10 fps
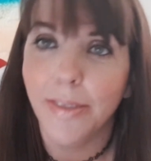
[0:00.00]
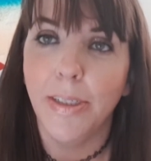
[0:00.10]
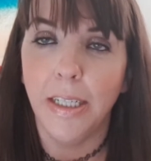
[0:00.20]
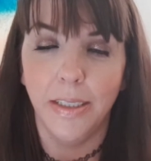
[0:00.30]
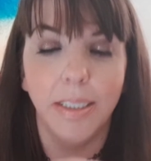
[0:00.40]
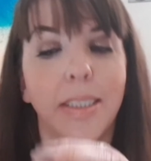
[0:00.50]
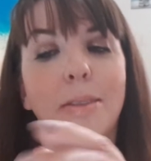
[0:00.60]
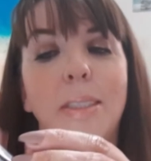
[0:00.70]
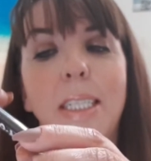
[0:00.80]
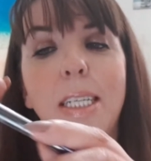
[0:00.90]
Right,
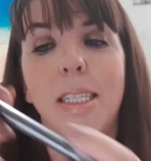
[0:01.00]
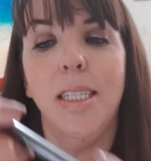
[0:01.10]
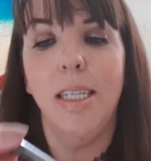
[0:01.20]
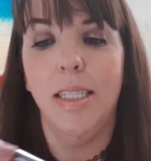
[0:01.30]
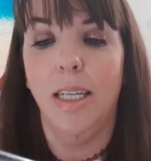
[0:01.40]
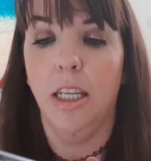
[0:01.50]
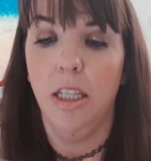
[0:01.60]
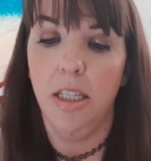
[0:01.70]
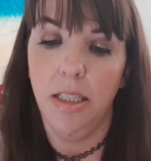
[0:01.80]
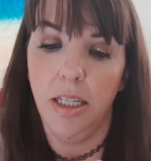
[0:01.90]
so this is like
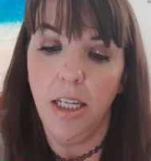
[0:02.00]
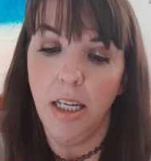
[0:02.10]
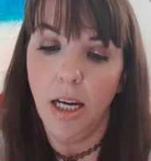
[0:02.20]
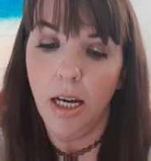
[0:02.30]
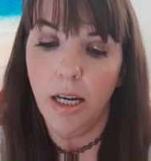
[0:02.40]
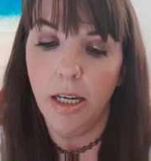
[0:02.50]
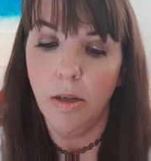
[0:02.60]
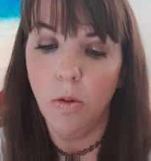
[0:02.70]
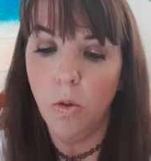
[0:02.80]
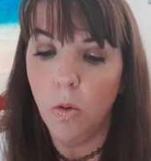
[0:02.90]
the
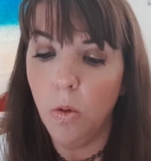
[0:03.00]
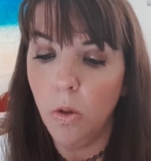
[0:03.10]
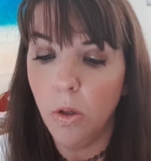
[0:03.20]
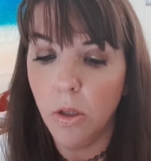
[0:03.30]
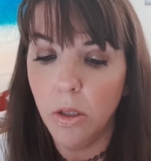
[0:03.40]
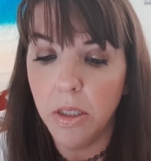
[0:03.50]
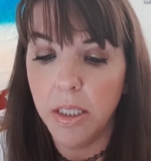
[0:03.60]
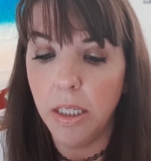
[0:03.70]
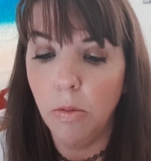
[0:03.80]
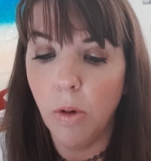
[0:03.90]
CYO
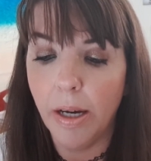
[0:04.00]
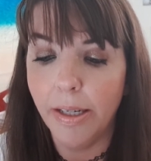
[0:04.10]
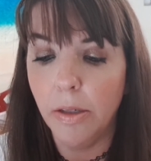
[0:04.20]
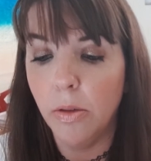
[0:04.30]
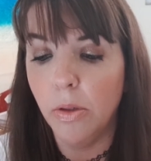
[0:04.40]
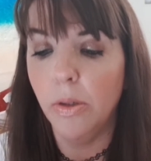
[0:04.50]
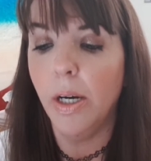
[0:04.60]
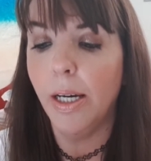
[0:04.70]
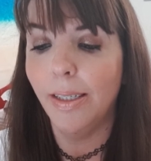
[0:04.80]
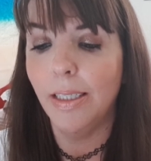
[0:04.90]

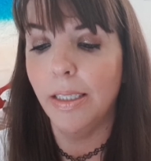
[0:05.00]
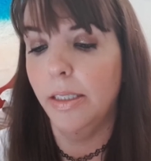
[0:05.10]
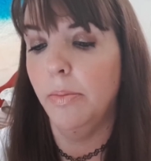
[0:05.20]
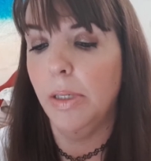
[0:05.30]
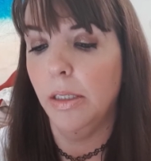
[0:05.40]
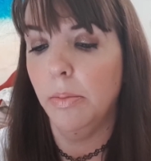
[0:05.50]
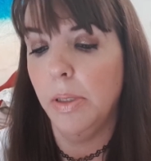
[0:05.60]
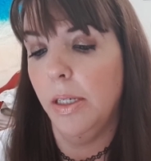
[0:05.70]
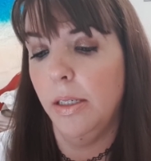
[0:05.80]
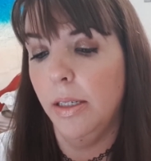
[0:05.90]
eyeliner marker
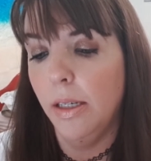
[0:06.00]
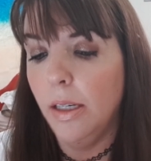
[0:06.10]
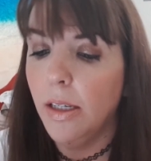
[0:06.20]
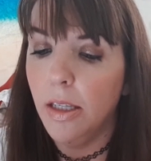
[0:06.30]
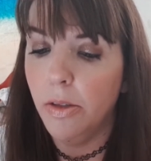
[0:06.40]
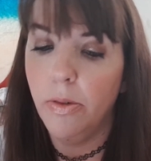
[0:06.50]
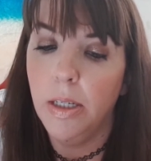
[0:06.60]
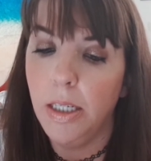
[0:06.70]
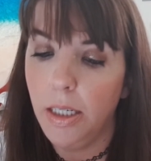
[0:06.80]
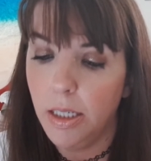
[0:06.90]
pen.
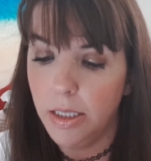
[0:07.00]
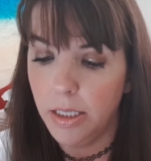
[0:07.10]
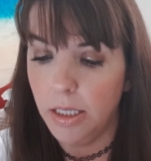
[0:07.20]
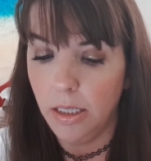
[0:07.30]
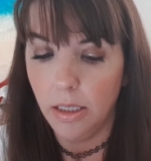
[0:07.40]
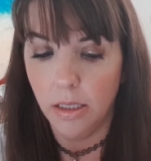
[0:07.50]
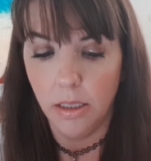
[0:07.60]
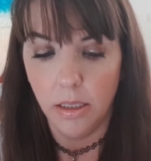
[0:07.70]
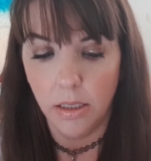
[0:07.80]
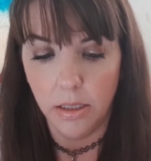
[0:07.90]
3 easy
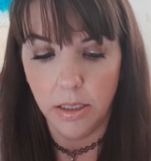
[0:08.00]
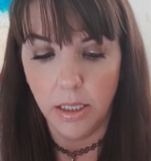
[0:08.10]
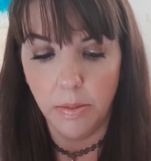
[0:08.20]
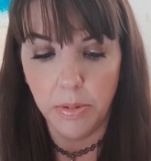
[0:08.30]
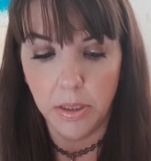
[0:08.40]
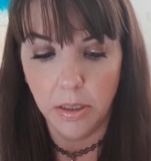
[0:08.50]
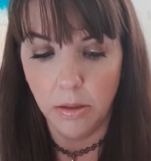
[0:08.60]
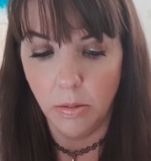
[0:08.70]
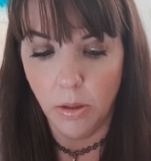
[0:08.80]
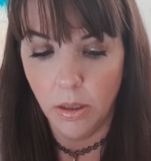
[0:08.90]
steps
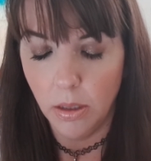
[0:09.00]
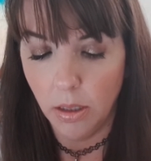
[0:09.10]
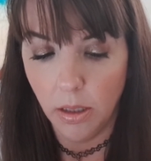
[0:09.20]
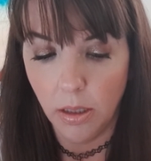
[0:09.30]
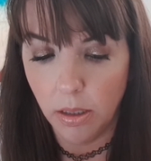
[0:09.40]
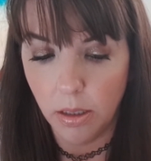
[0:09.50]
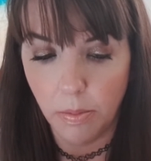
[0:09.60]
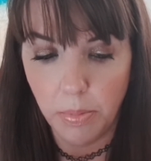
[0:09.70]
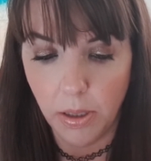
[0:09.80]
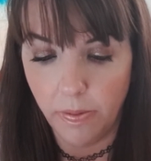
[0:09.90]
to
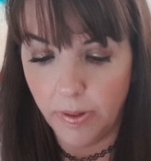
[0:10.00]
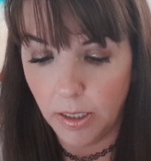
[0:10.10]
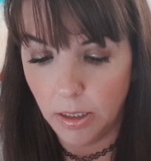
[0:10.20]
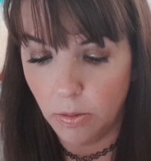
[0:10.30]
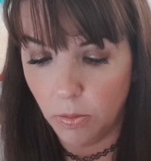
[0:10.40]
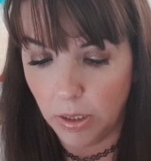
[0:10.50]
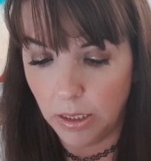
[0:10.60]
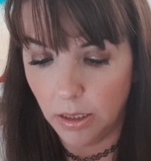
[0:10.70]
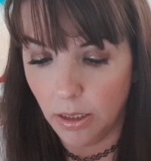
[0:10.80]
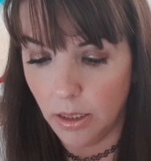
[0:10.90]
that perfect
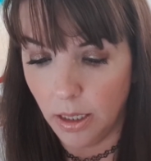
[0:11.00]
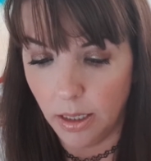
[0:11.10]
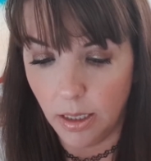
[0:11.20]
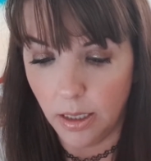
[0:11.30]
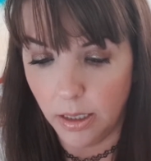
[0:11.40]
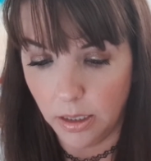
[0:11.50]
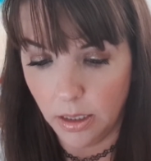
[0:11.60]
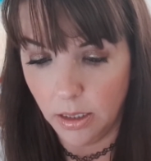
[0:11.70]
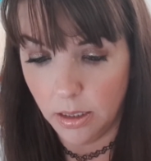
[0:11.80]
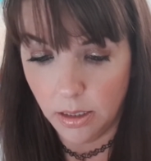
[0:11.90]
wing eyeliner.